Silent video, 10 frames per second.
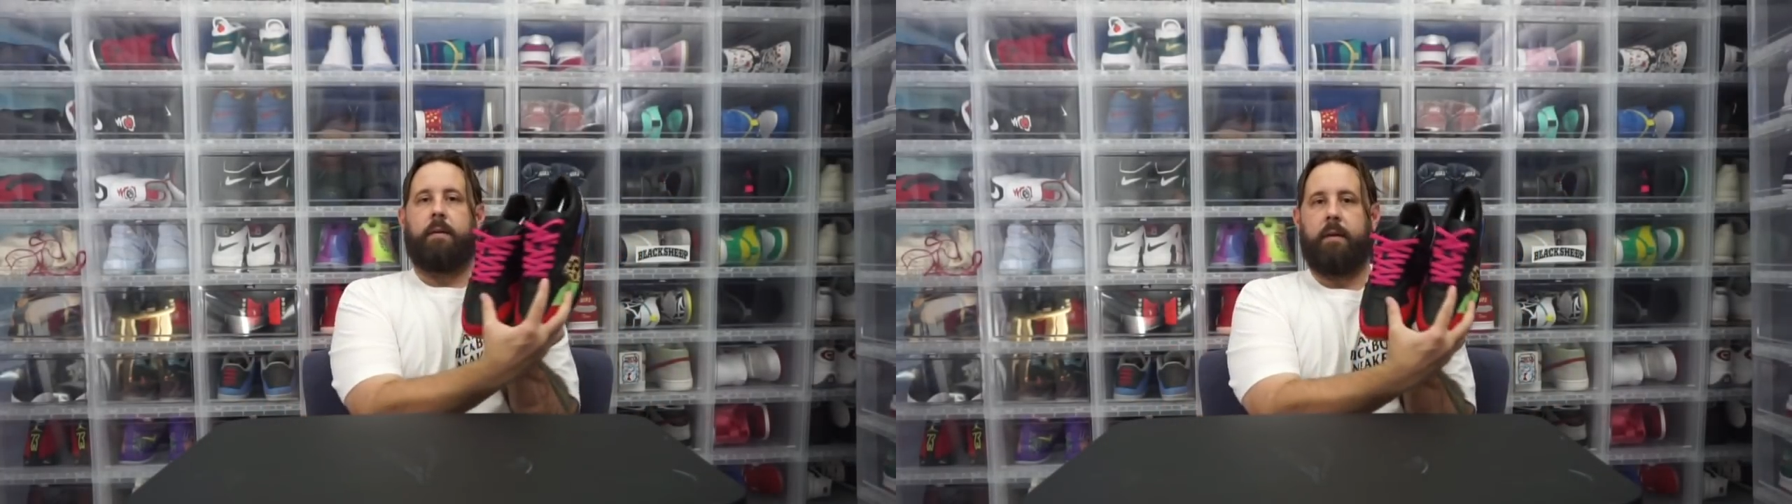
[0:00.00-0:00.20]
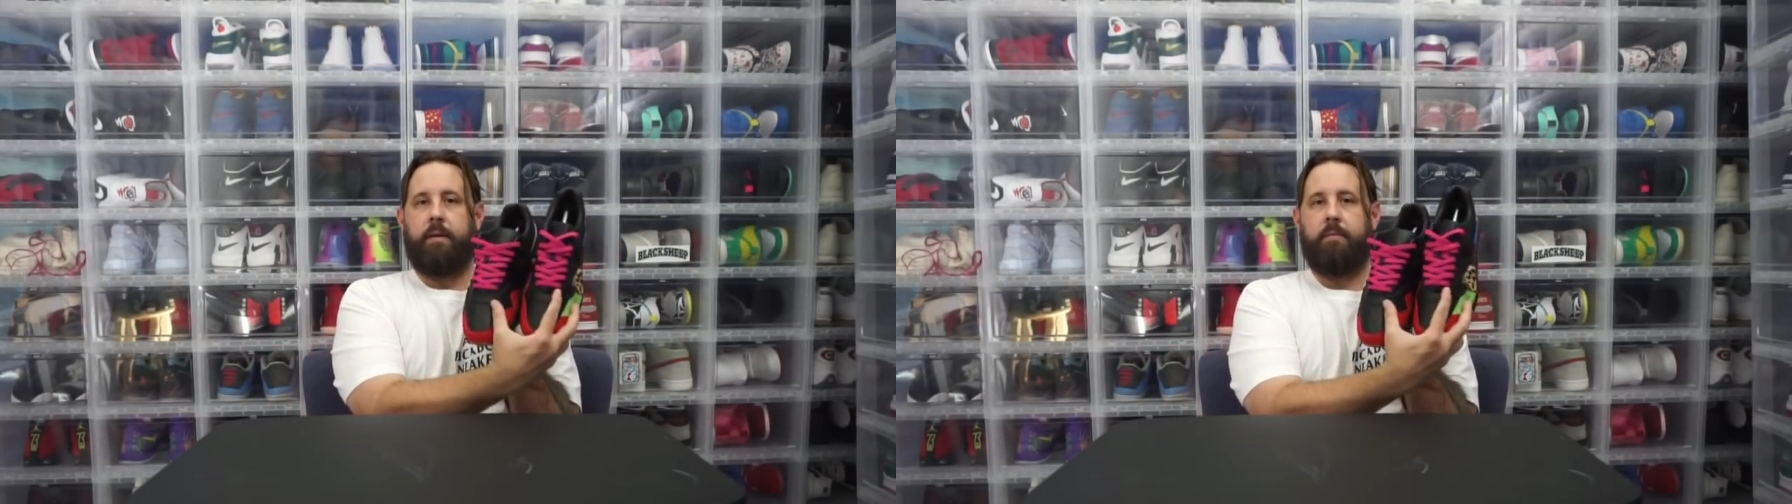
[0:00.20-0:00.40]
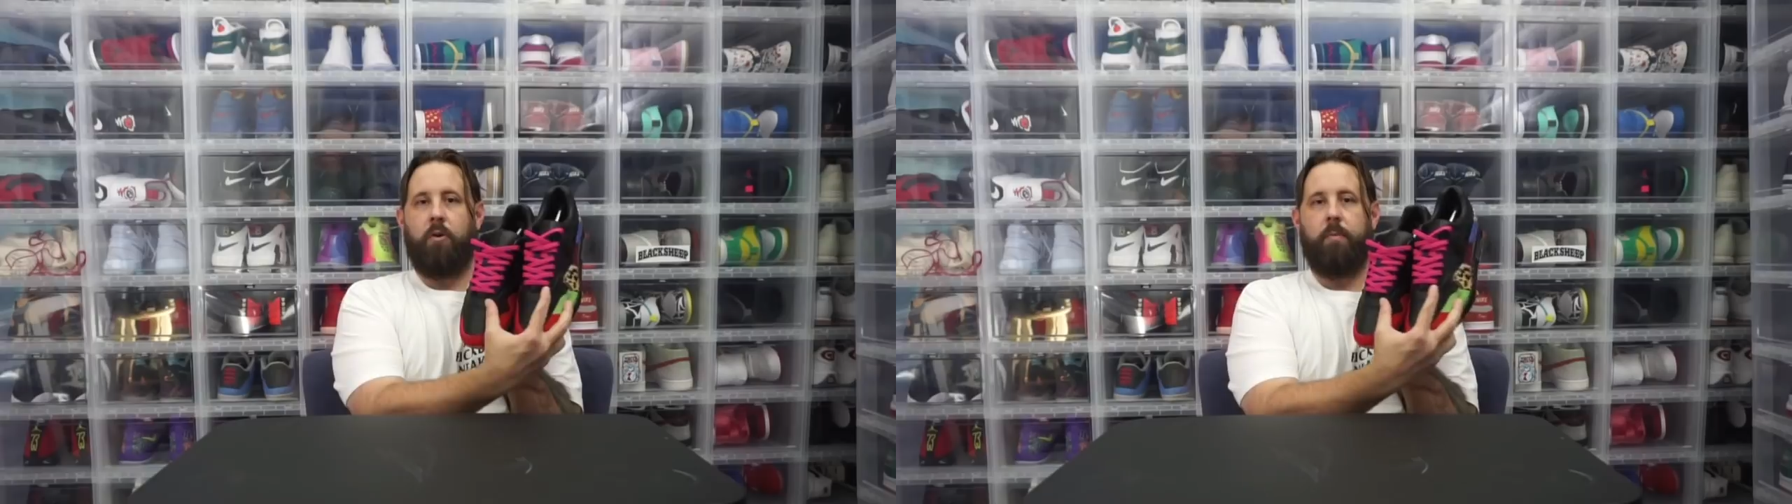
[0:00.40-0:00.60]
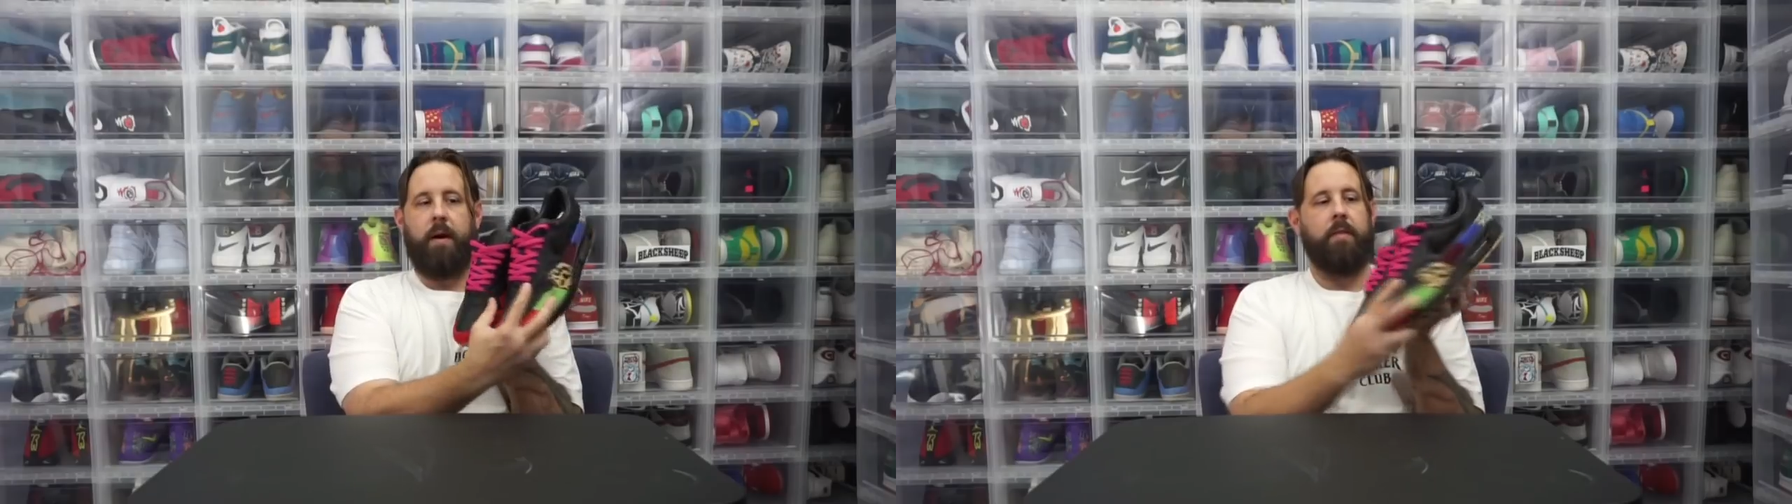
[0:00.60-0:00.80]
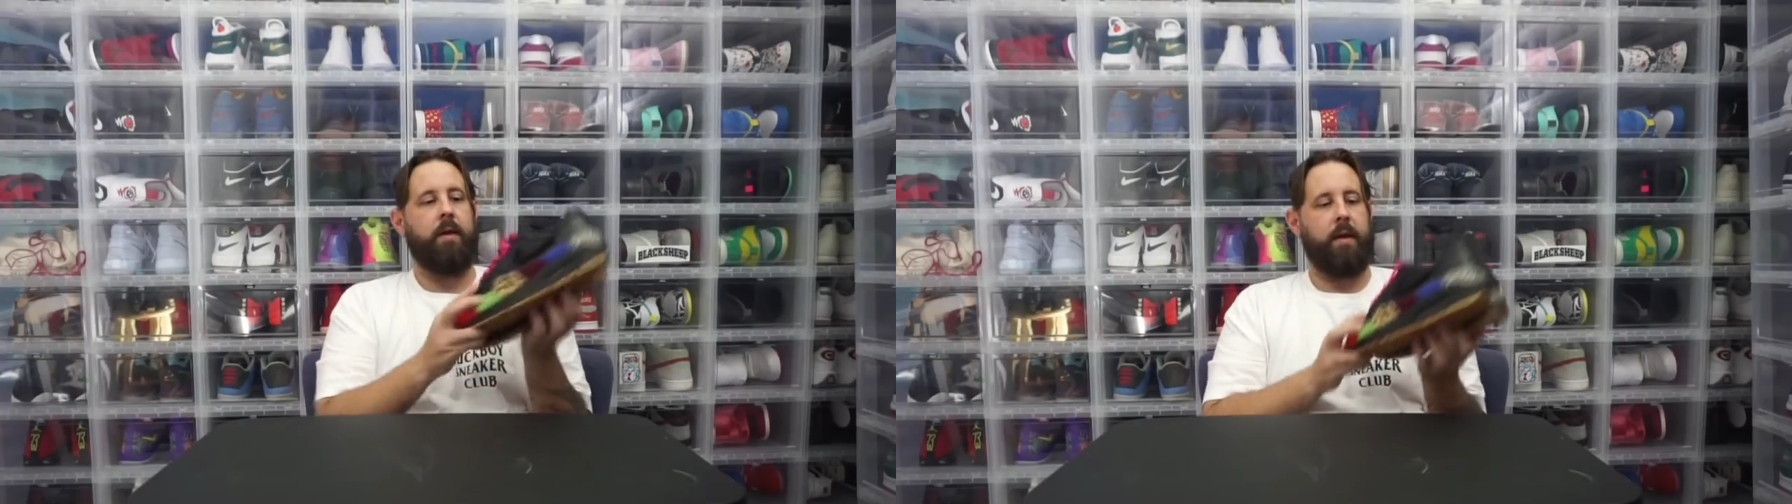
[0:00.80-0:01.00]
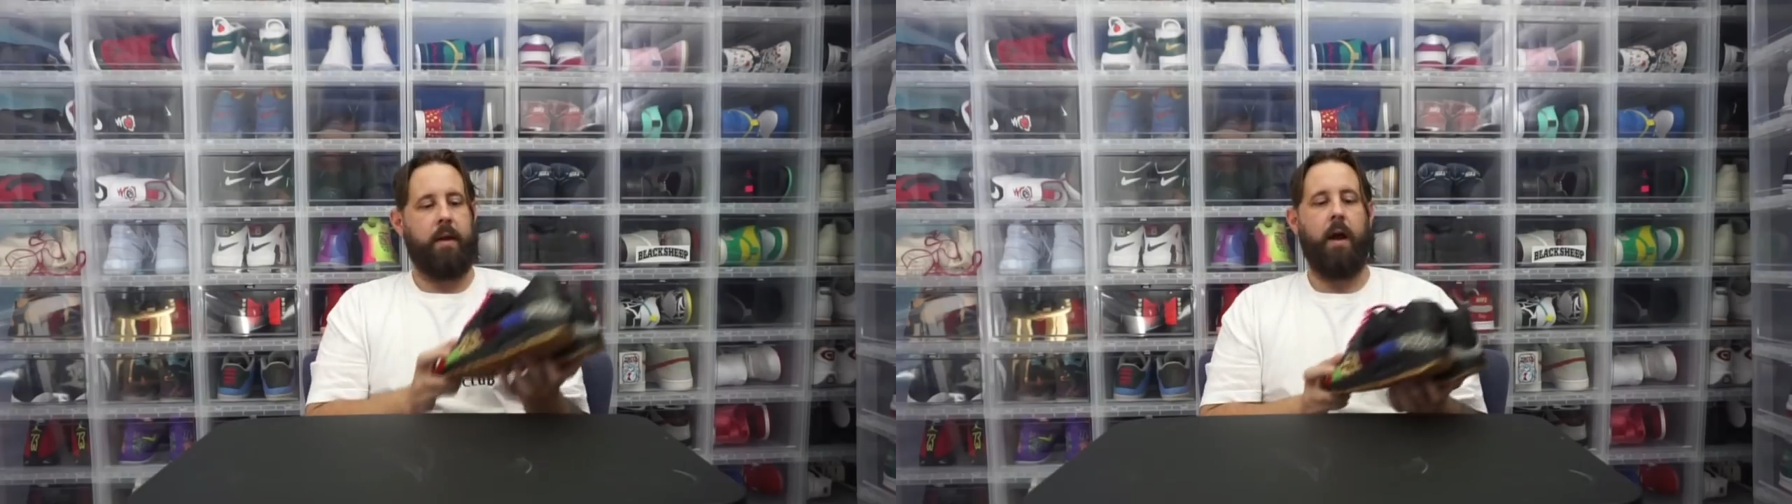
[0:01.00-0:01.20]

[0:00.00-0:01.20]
thing.